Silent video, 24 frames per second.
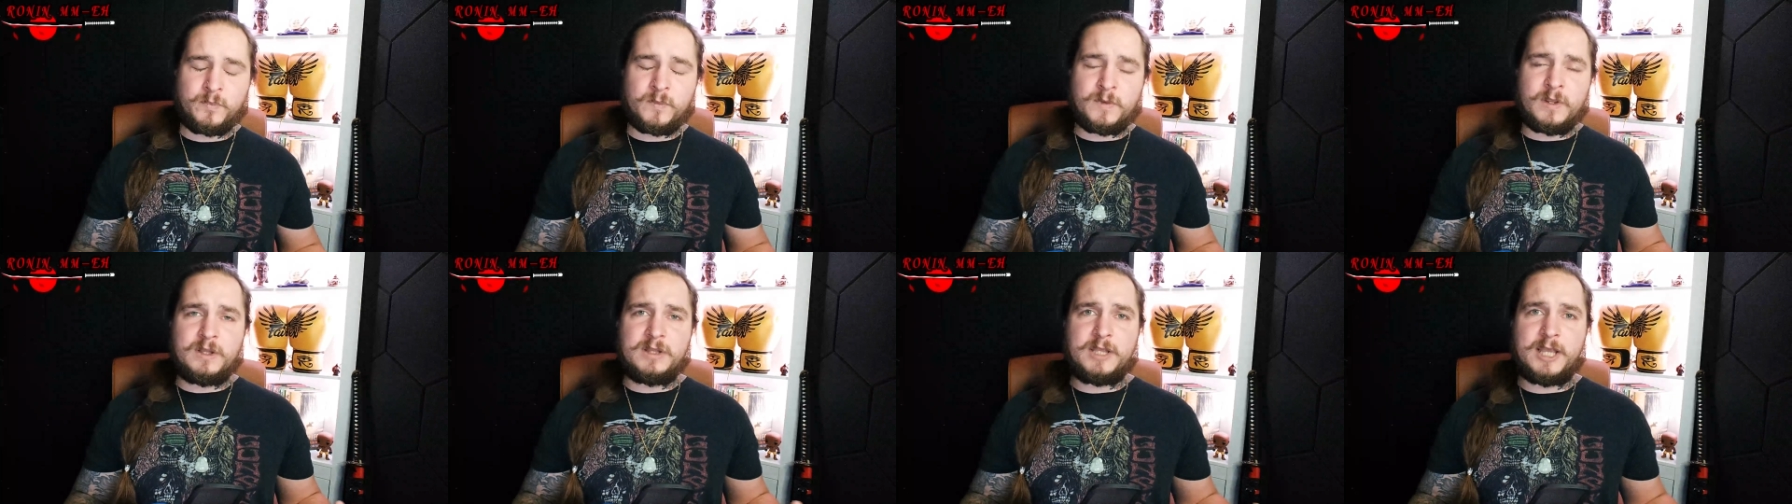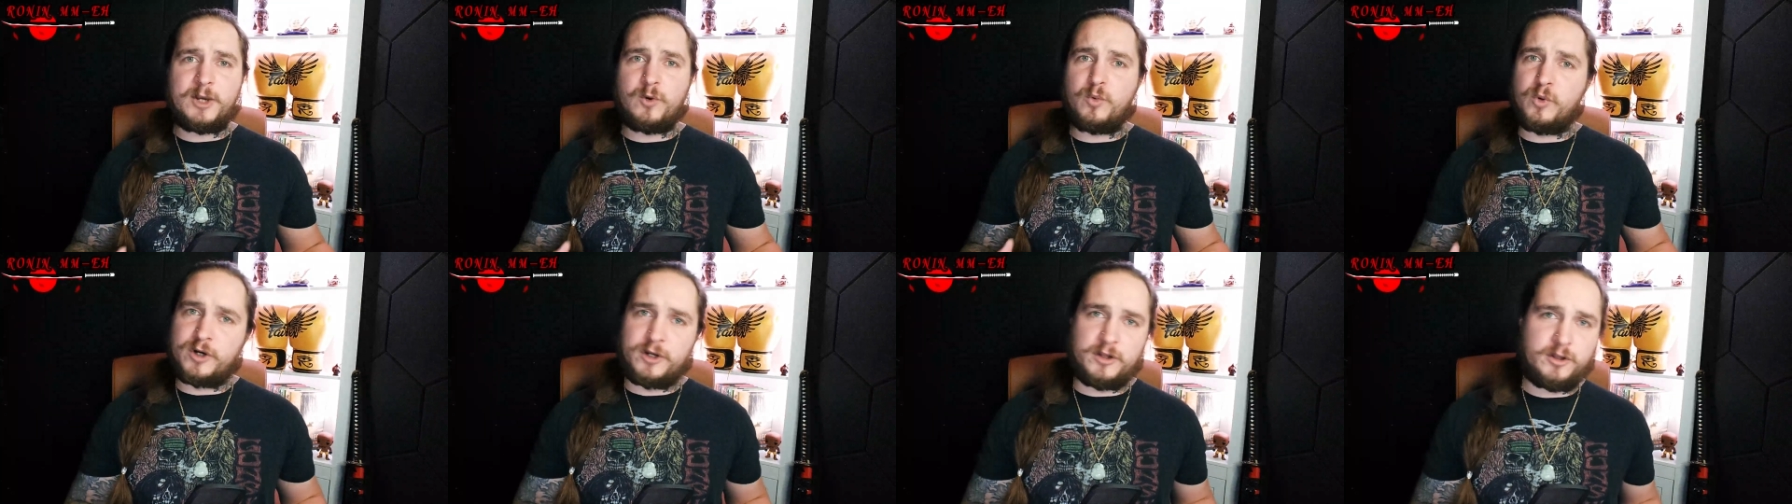like
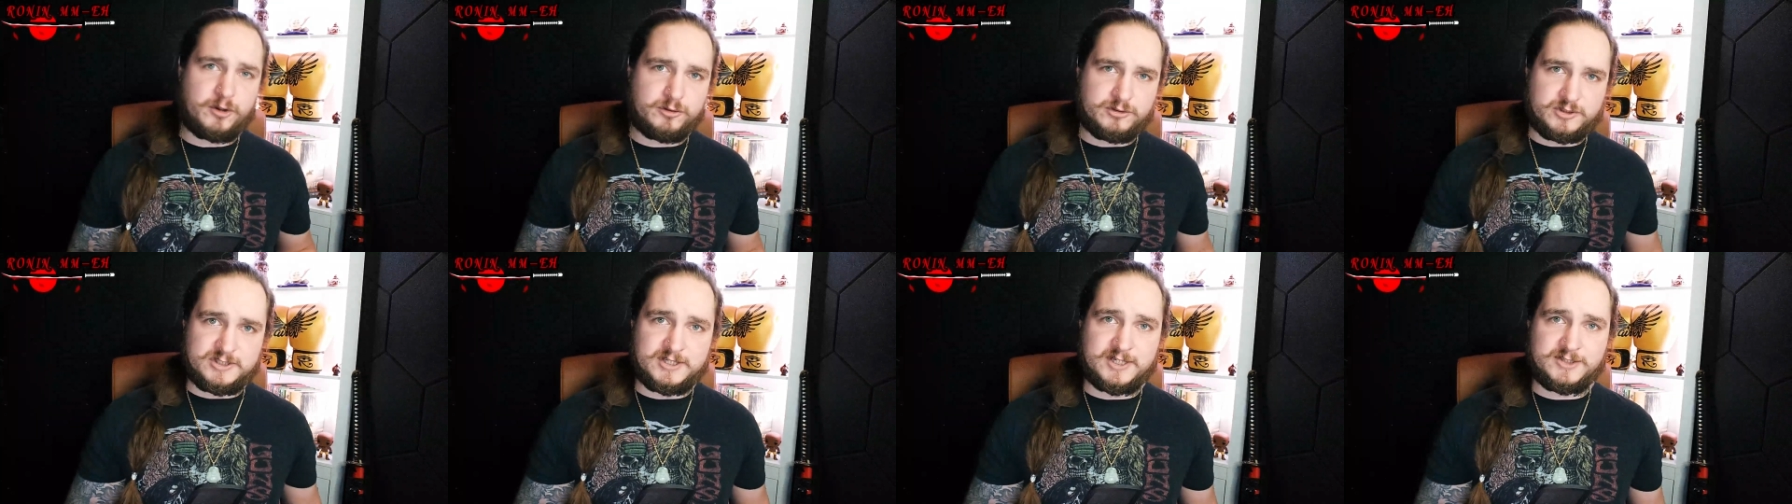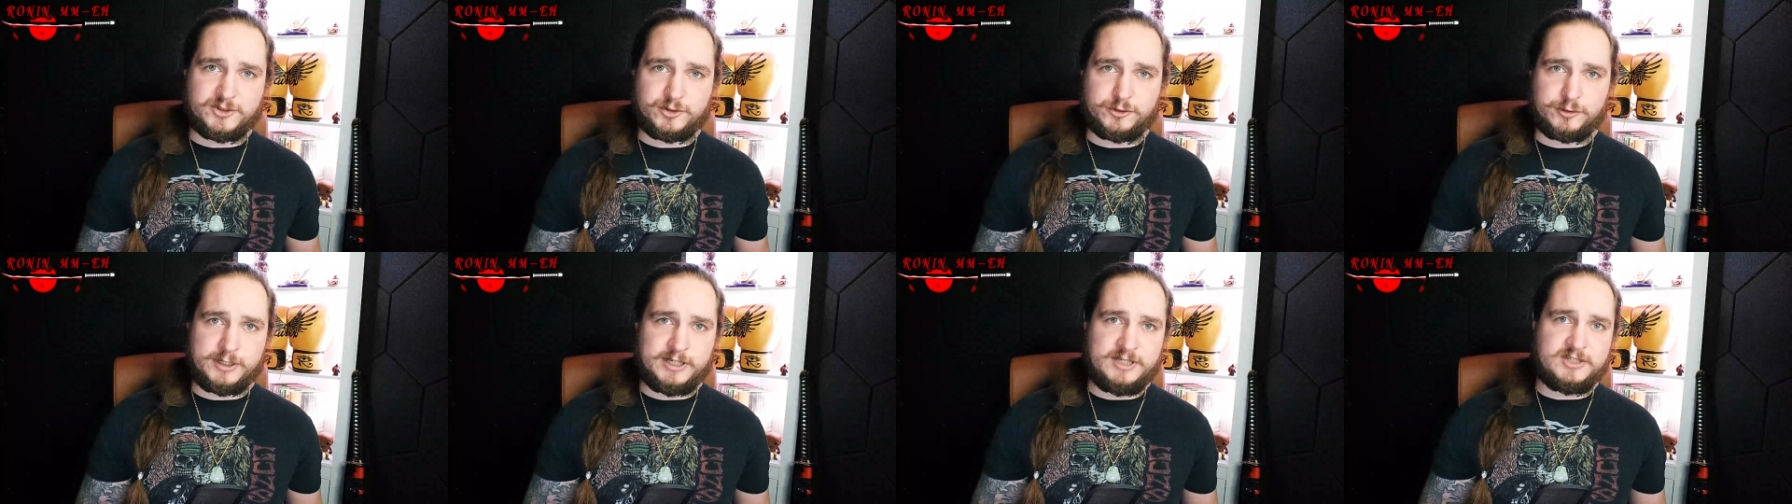one of those
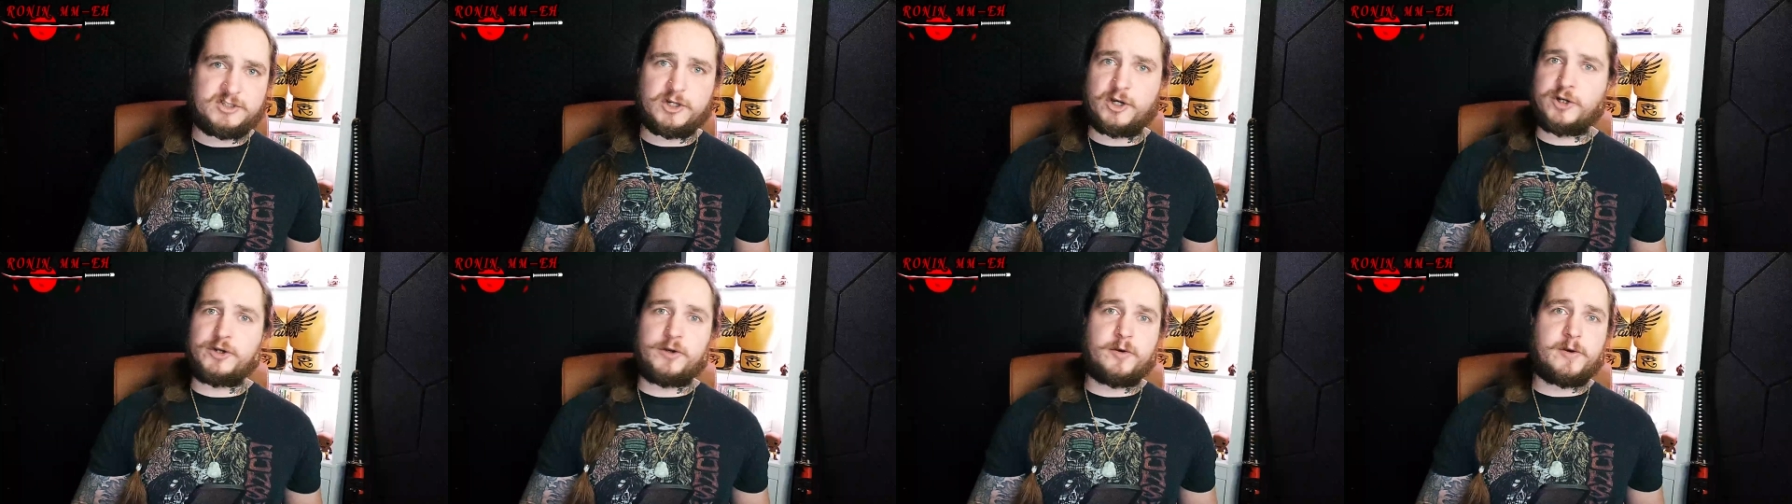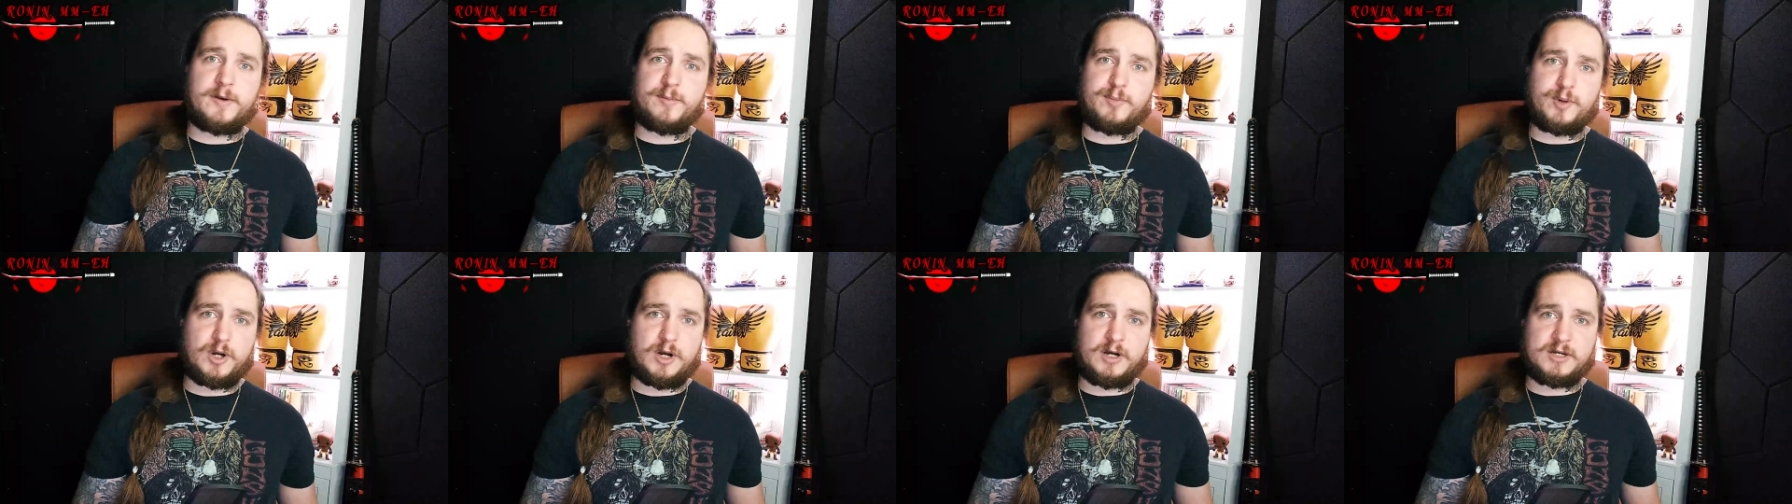scissor knees on Yuri
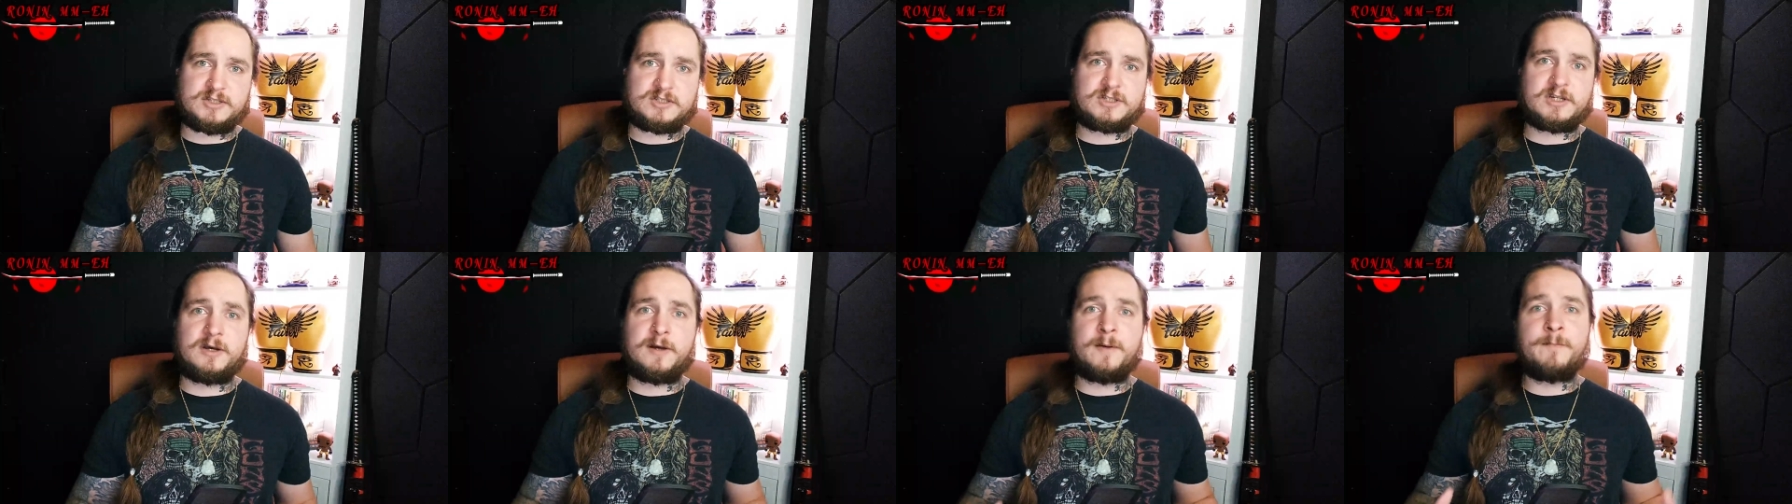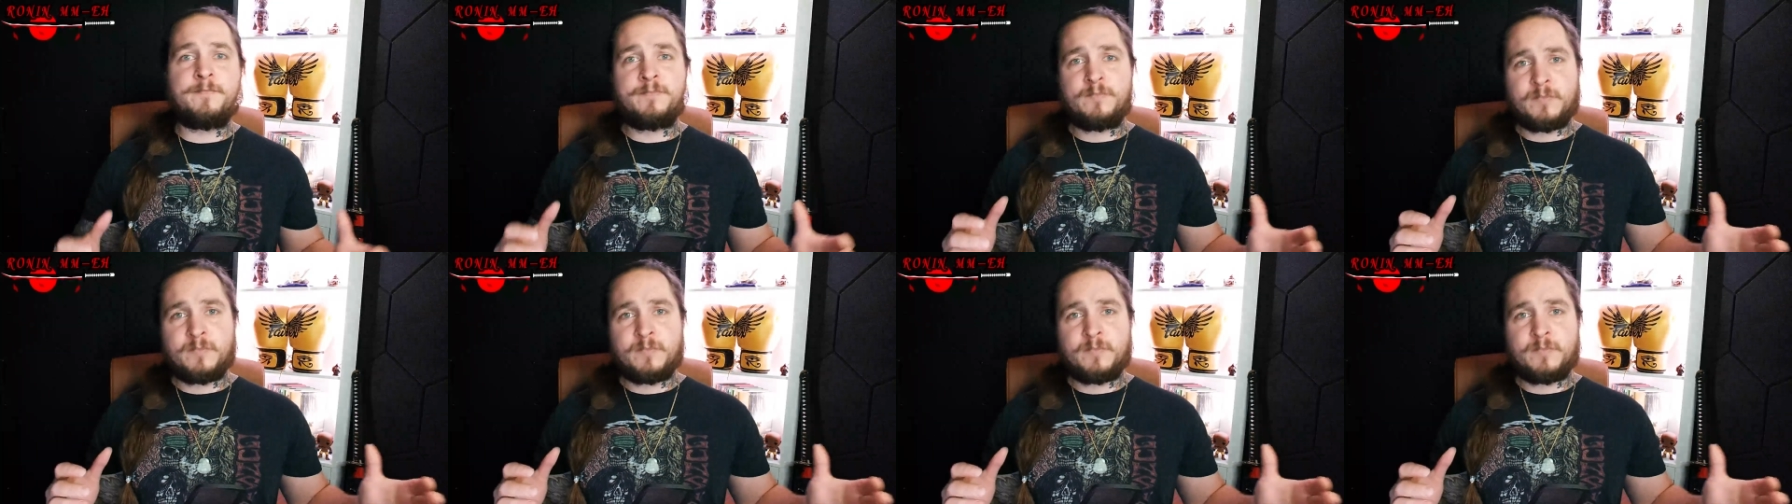Prochazka